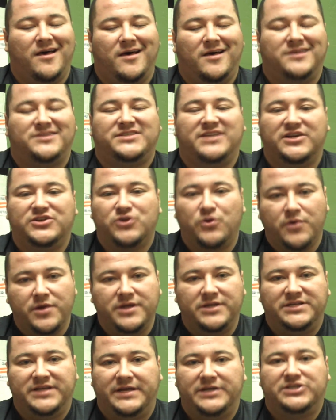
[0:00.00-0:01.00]
sexual
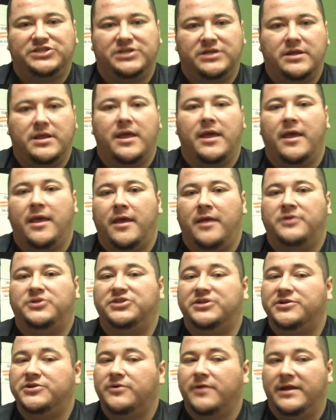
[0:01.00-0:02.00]
orientation and
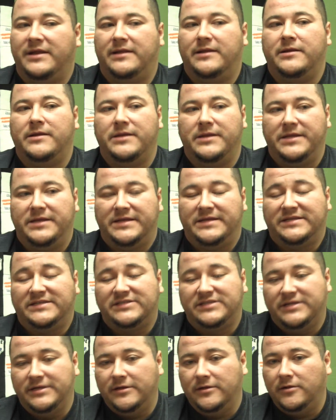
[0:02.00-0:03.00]
gender identity is
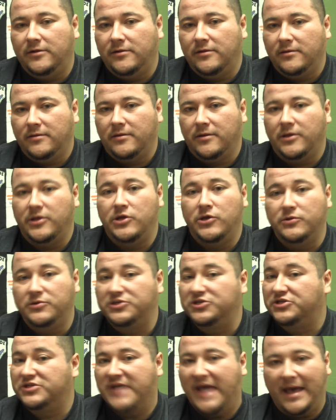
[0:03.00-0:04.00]
still a
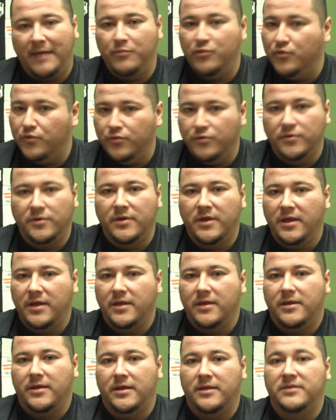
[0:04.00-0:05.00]
huge taboo
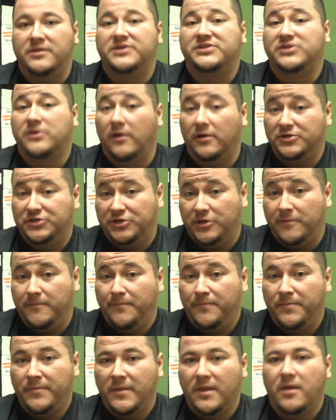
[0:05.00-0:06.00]
in this culture.
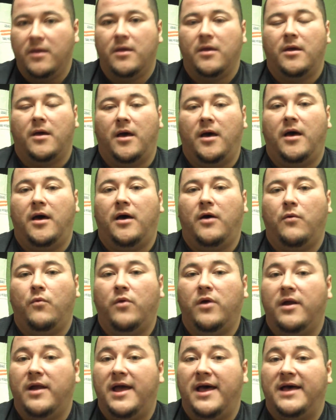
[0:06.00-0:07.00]

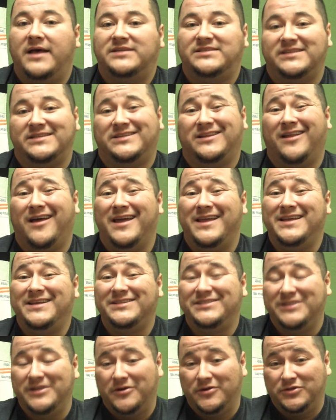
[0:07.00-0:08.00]
Whereas it's a lot
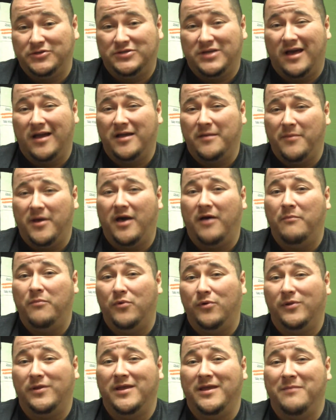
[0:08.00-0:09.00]
easier to talk about
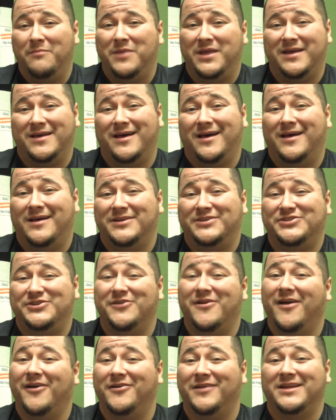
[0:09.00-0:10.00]
bullying because you're
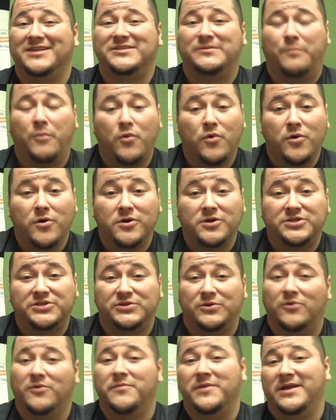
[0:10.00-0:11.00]
not good at sports,
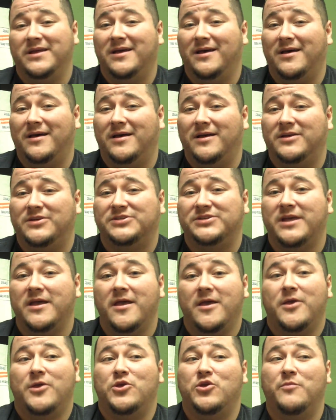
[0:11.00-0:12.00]
or because
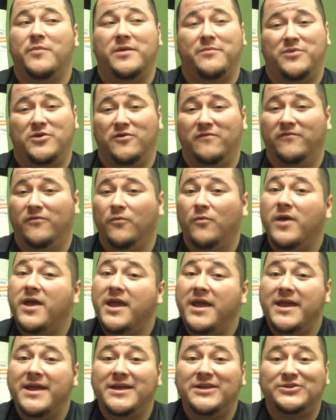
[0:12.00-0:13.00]
you might be
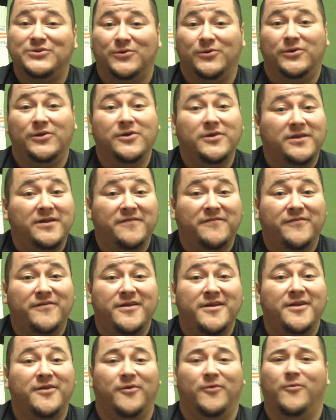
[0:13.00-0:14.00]
overweight, or look
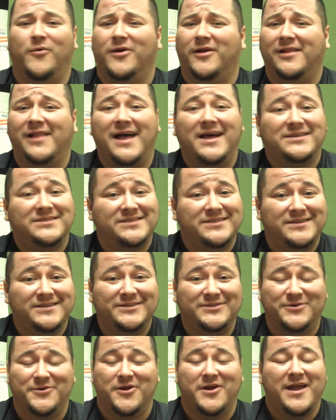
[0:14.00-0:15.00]
different, or wear
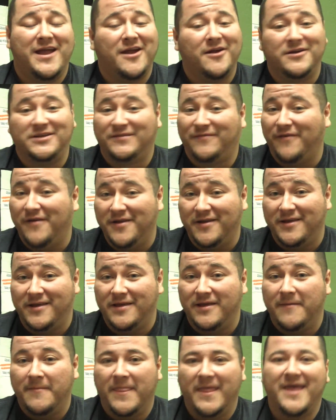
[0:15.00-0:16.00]
glasses, or your hair is funky.